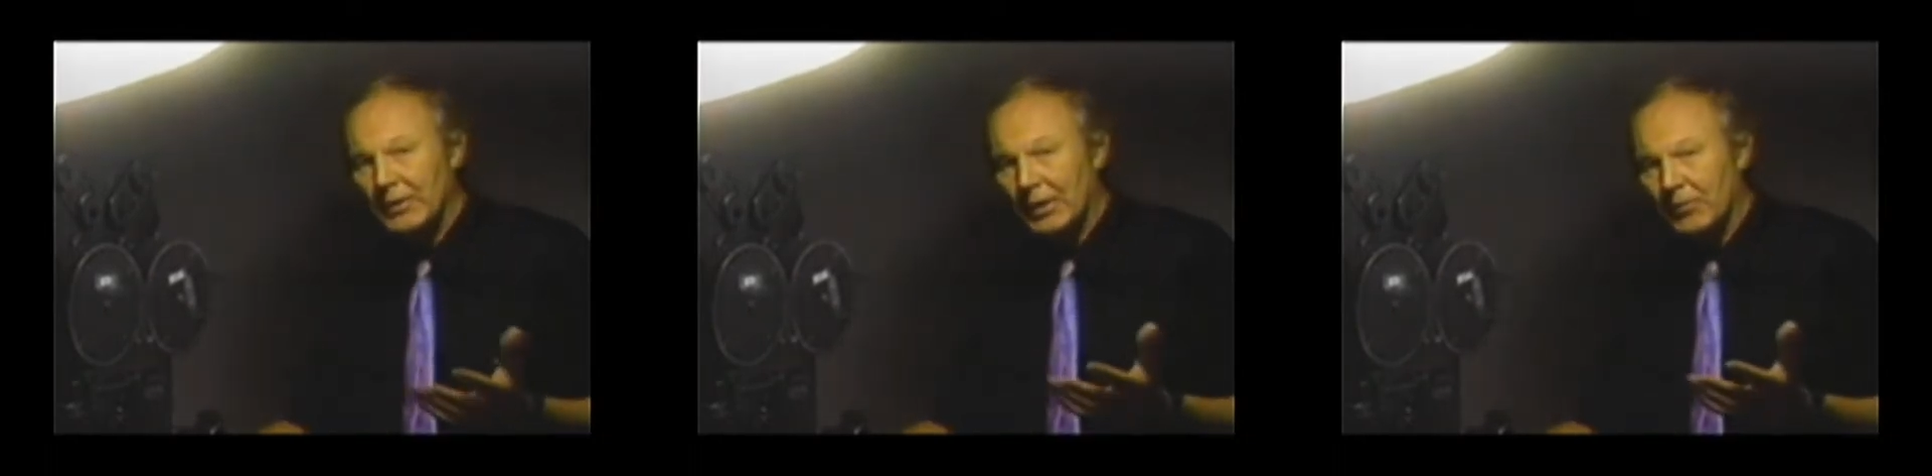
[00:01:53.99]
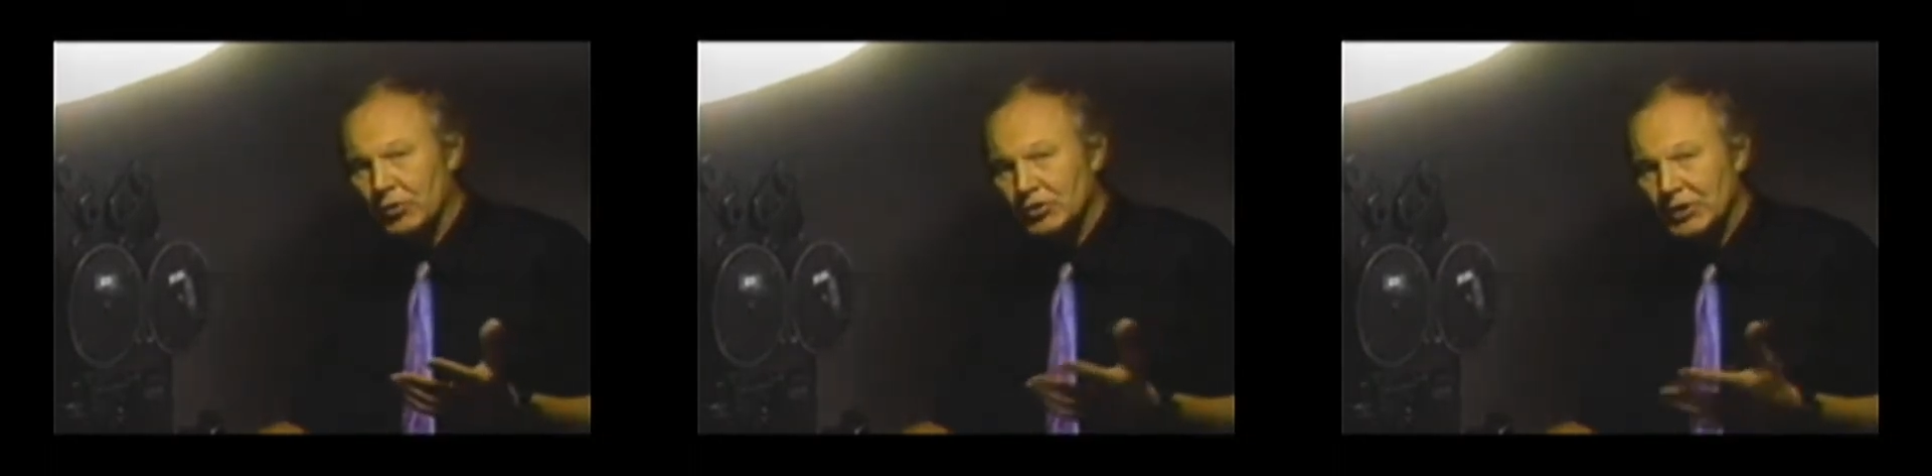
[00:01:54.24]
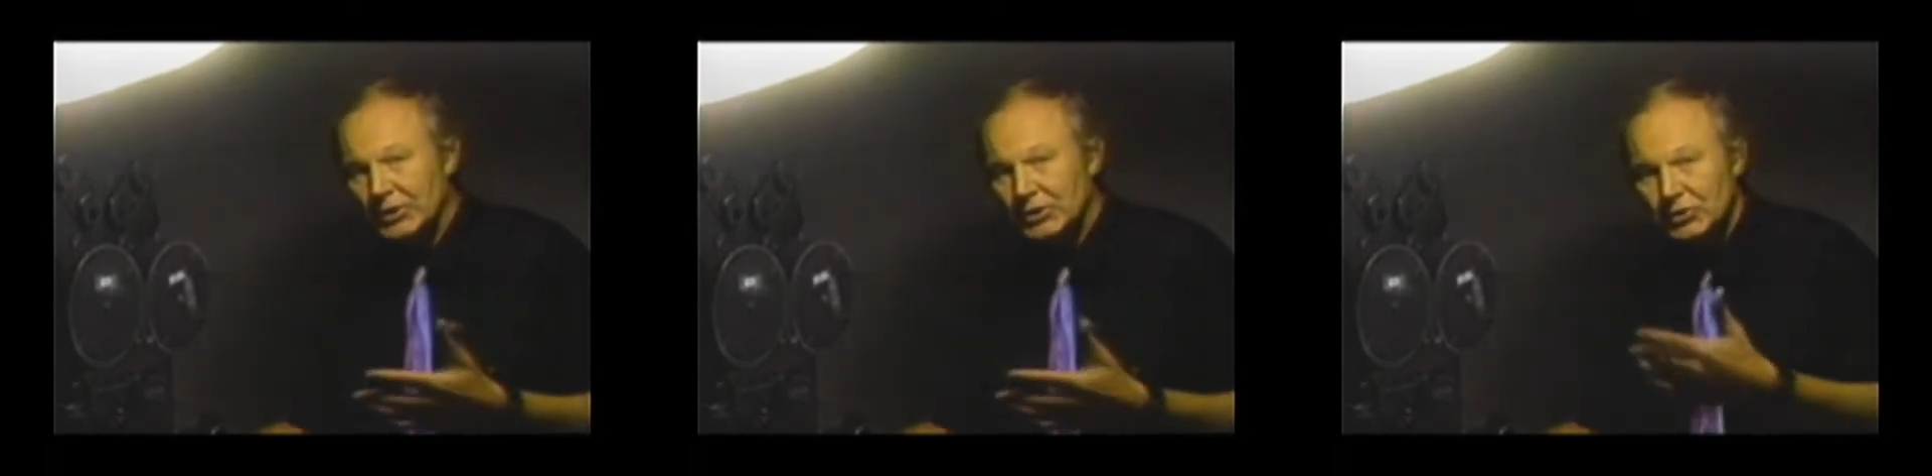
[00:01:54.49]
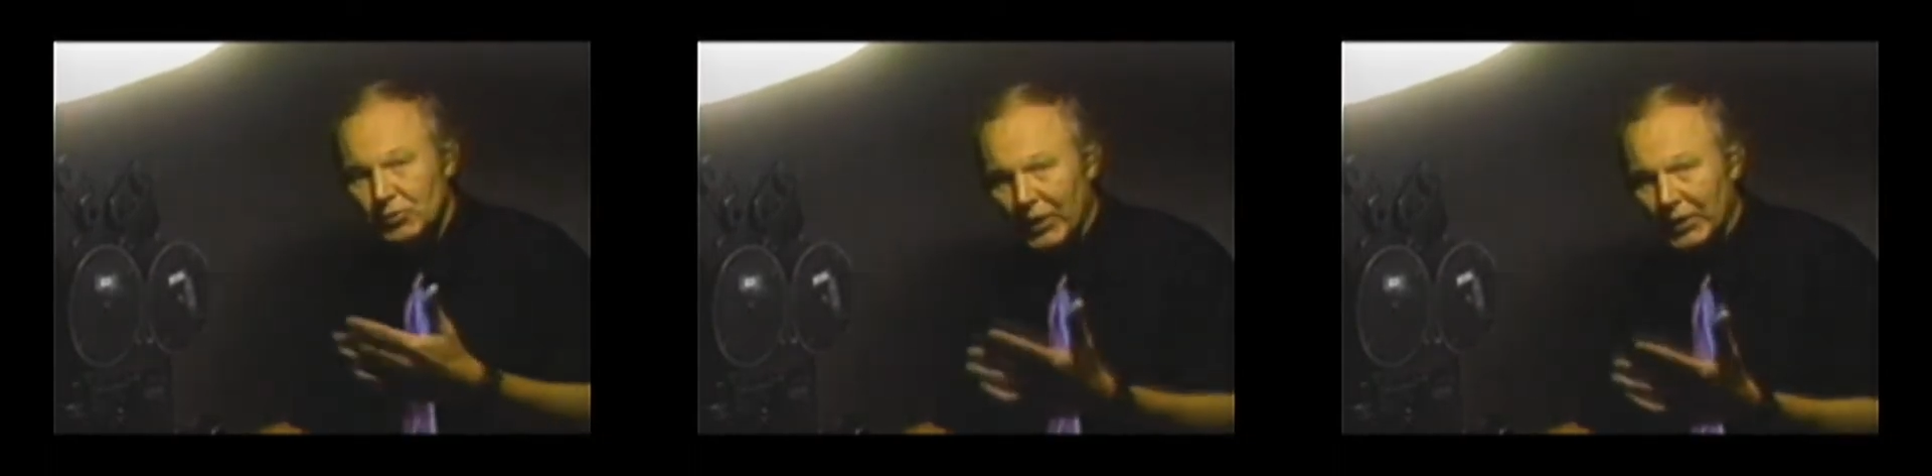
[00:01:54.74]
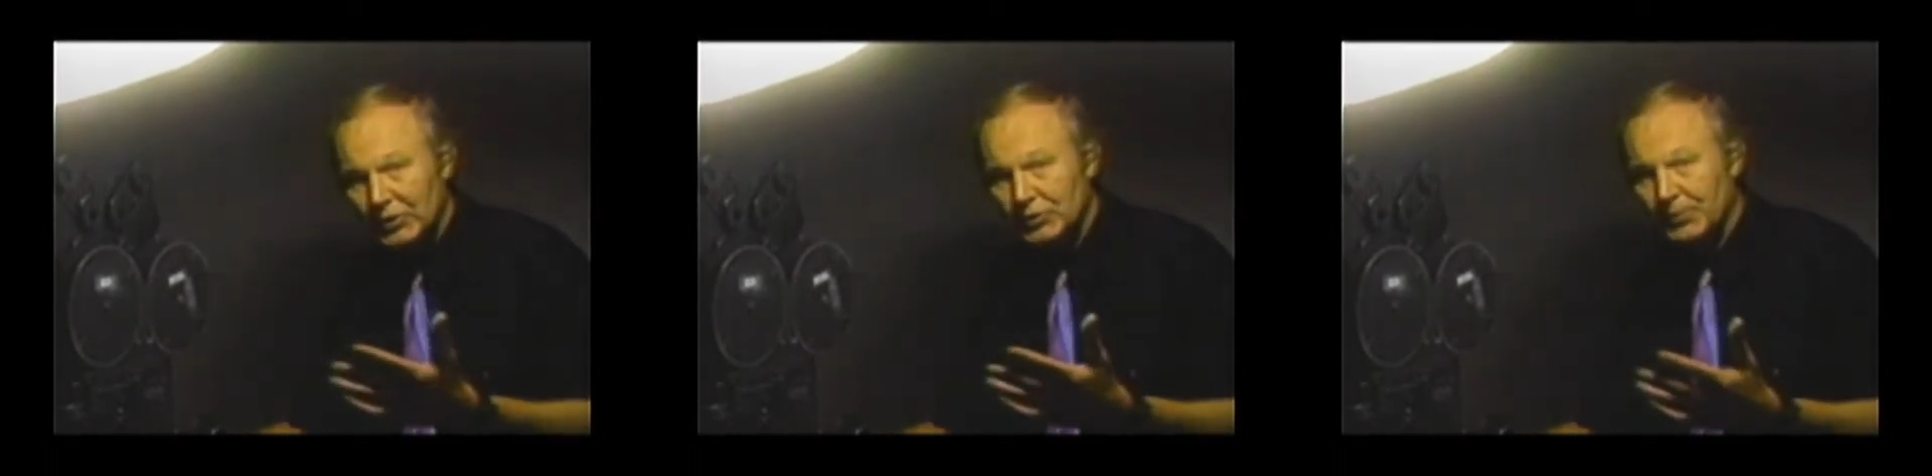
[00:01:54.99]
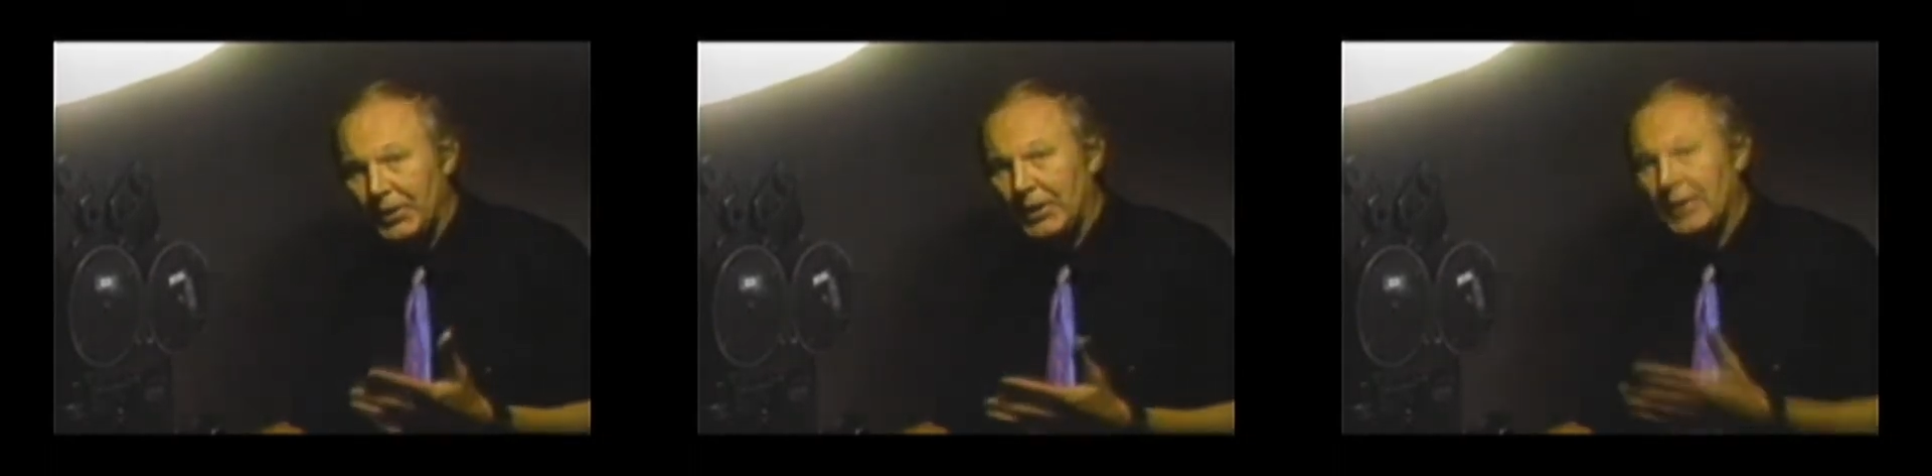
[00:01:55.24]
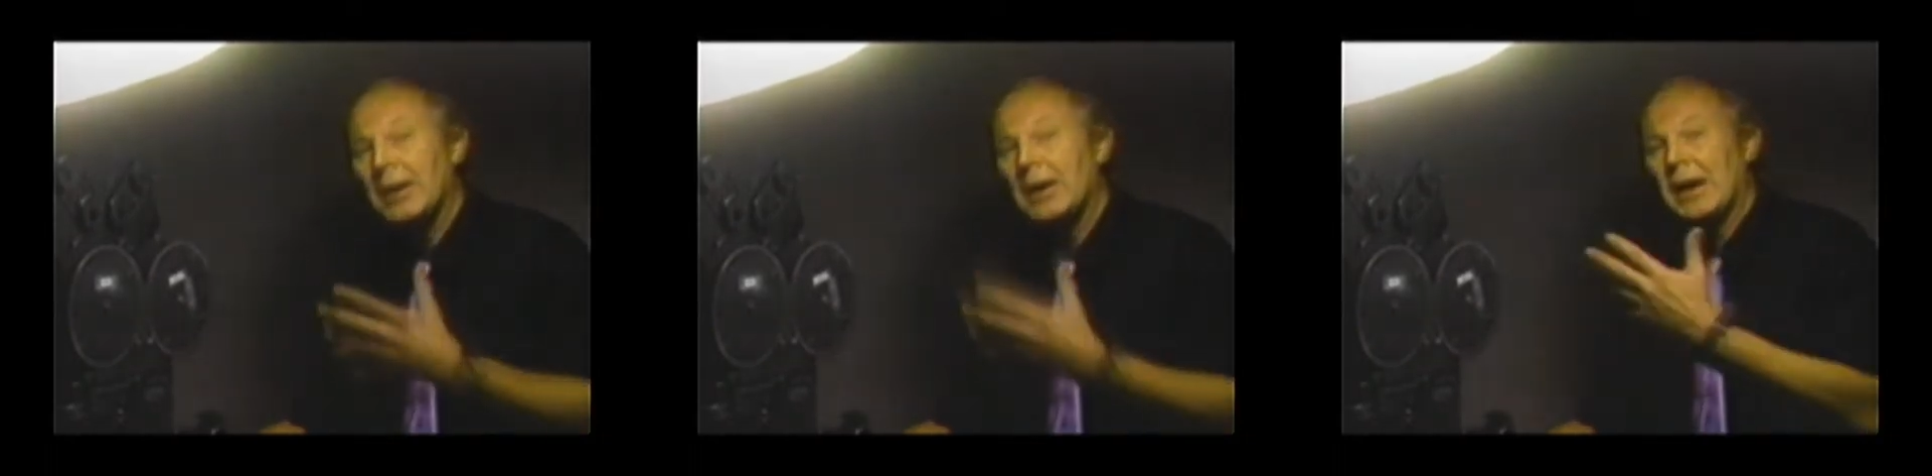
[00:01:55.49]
that projection, the rate of speed,